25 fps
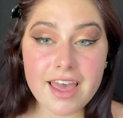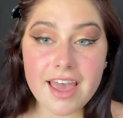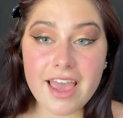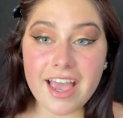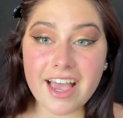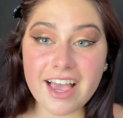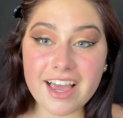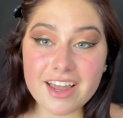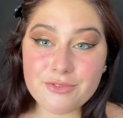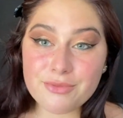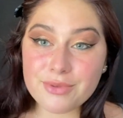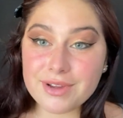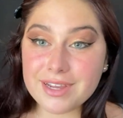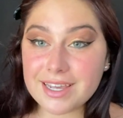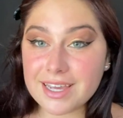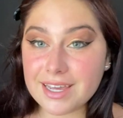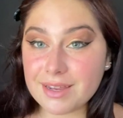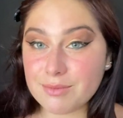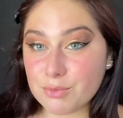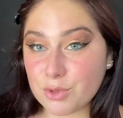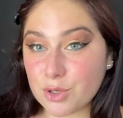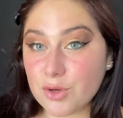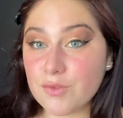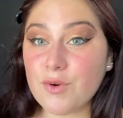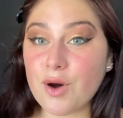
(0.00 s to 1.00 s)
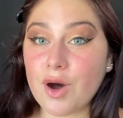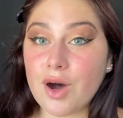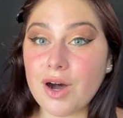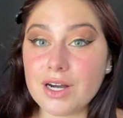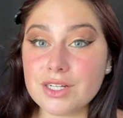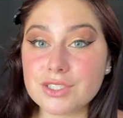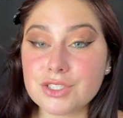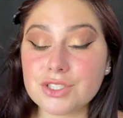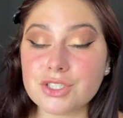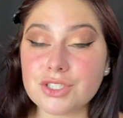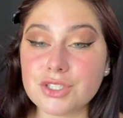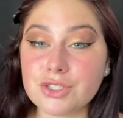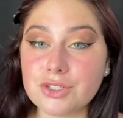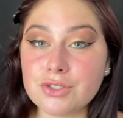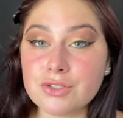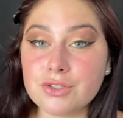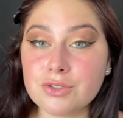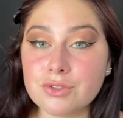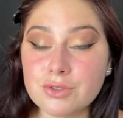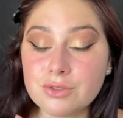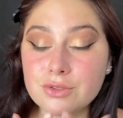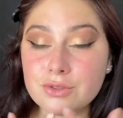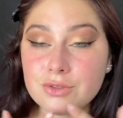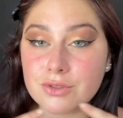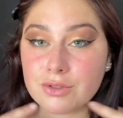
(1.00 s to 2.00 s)
And we can move on
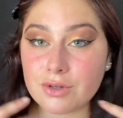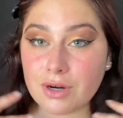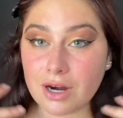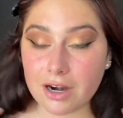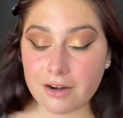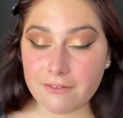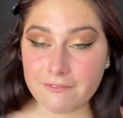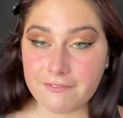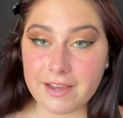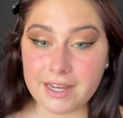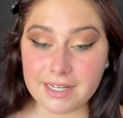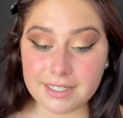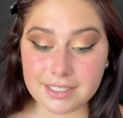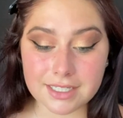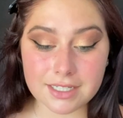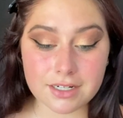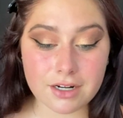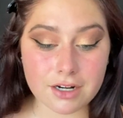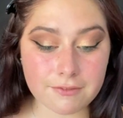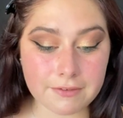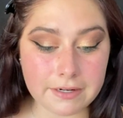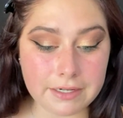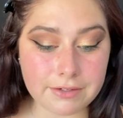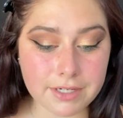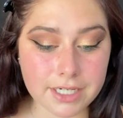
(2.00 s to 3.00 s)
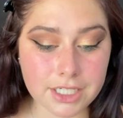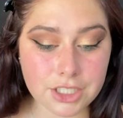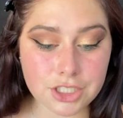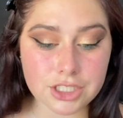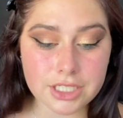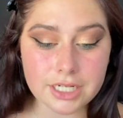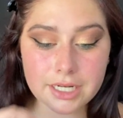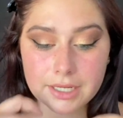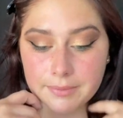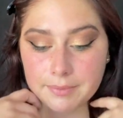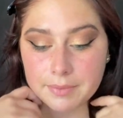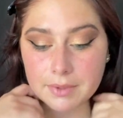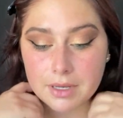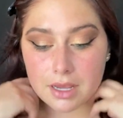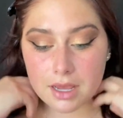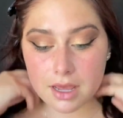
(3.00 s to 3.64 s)
to our face and our foundation.